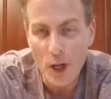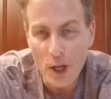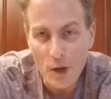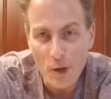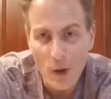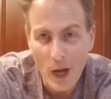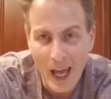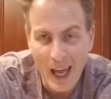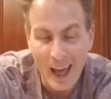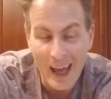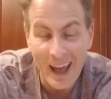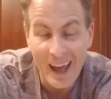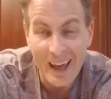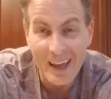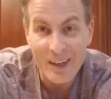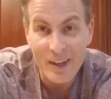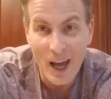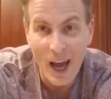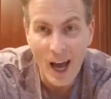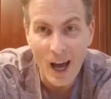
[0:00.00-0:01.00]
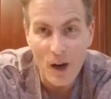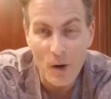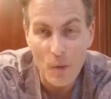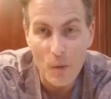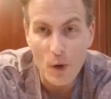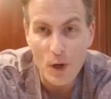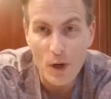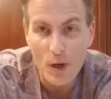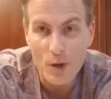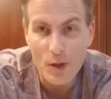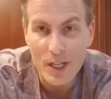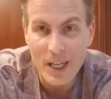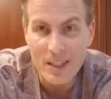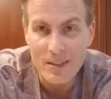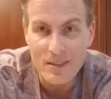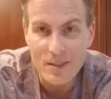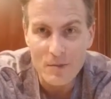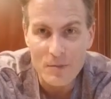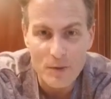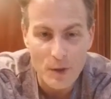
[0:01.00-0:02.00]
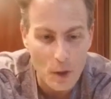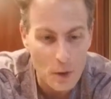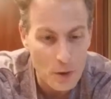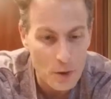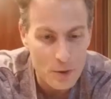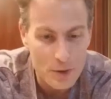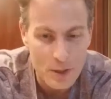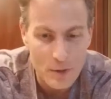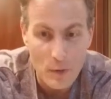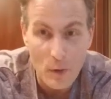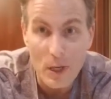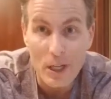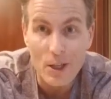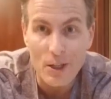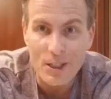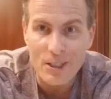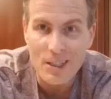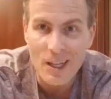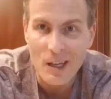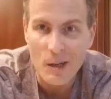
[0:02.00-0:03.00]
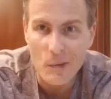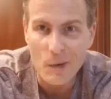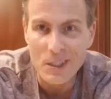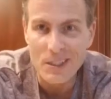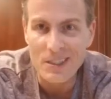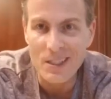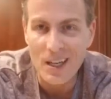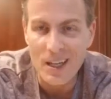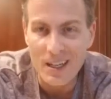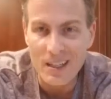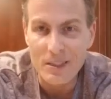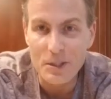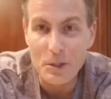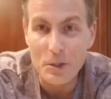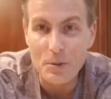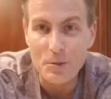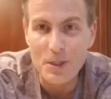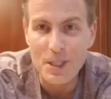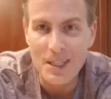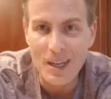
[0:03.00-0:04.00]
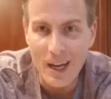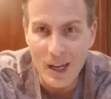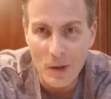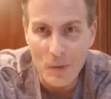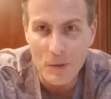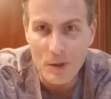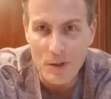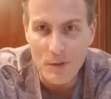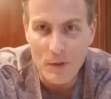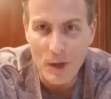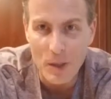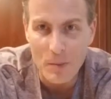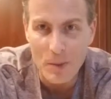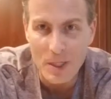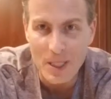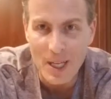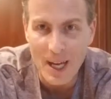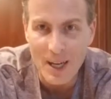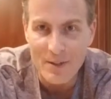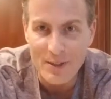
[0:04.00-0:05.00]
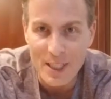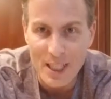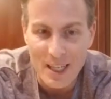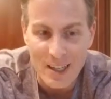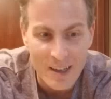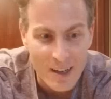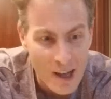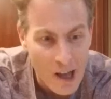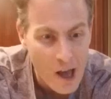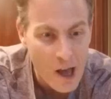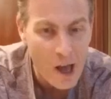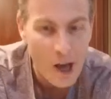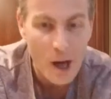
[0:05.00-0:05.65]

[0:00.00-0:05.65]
you, and I will get some photos of what it looks like when it's cut into tonight when the family dives in.